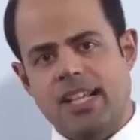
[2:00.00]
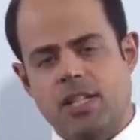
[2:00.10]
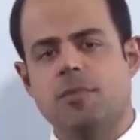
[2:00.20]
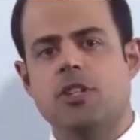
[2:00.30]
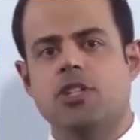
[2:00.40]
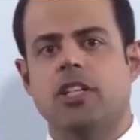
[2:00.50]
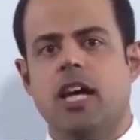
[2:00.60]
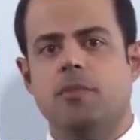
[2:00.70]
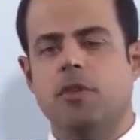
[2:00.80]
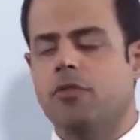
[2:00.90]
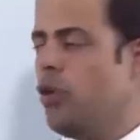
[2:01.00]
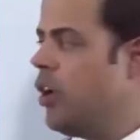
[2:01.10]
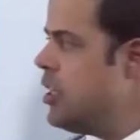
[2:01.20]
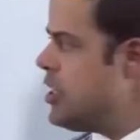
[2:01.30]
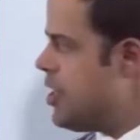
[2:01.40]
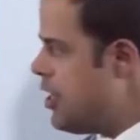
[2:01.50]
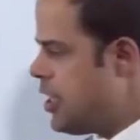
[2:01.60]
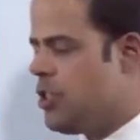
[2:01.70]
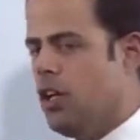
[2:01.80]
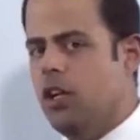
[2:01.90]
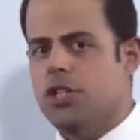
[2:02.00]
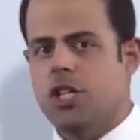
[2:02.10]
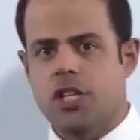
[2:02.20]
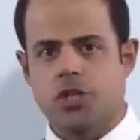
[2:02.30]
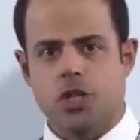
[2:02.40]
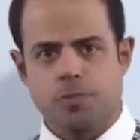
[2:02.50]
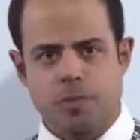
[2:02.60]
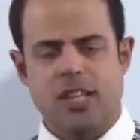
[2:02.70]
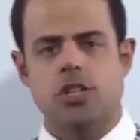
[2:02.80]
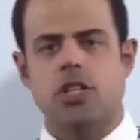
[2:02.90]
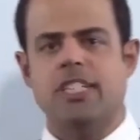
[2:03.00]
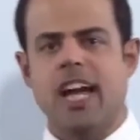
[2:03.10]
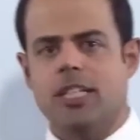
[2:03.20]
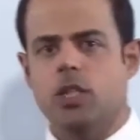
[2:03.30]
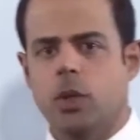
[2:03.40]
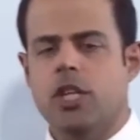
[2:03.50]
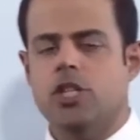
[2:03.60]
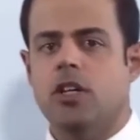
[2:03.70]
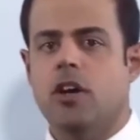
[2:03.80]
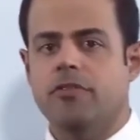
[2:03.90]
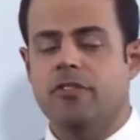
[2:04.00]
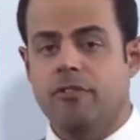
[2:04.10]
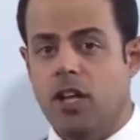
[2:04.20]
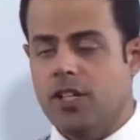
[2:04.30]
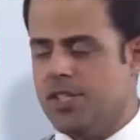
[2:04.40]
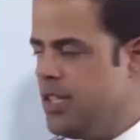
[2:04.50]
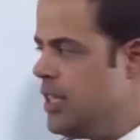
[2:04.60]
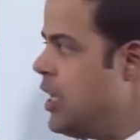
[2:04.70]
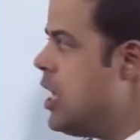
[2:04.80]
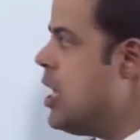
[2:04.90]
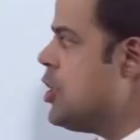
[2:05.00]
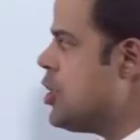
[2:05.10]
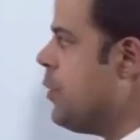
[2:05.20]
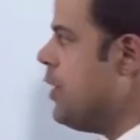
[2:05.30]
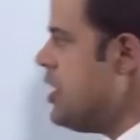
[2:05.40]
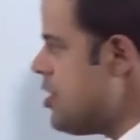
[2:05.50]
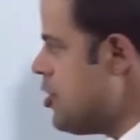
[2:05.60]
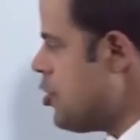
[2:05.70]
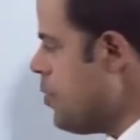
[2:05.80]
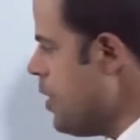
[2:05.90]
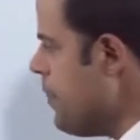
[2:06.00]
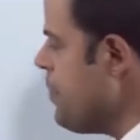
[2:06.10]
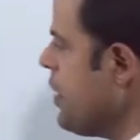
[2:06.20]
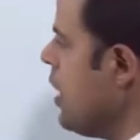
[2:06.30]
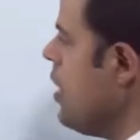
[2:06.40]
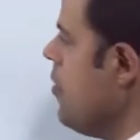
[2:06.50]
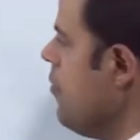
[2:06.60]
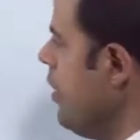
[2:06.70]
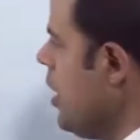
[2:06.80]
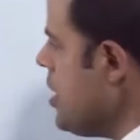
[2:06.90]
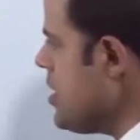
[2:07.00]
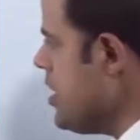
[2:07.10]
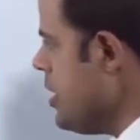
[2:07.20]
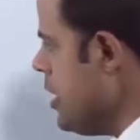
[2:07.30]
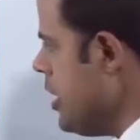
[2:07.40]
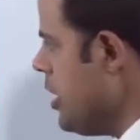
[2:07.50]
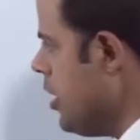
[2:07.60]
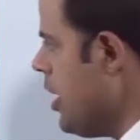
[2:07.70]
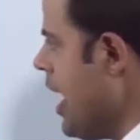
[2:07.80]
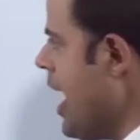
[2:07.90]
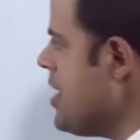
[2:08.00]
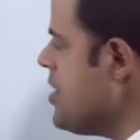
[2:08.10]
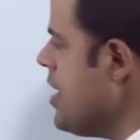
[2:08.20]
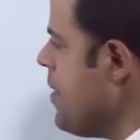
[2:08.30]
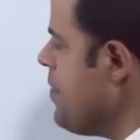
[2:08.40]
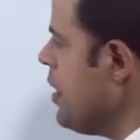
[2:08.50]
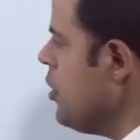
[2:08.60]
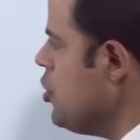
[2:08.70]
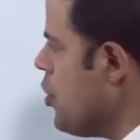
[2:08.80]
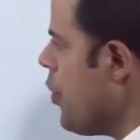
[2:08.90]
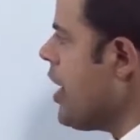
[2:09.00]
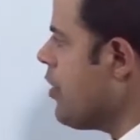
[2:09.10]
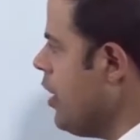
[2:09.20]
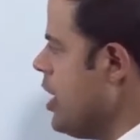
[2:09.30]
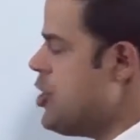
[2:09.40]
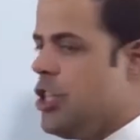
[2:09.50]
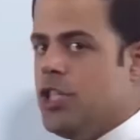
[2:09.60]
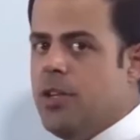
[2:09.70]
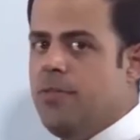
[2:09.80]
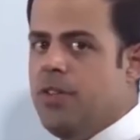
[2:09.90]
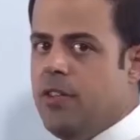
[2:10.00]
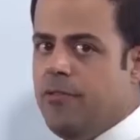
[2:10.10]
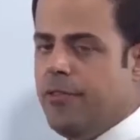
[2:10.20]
as I mentioned that before, this technology is just based on calculation of the velocity. So listen to me. Velocity here has the direct relationship with the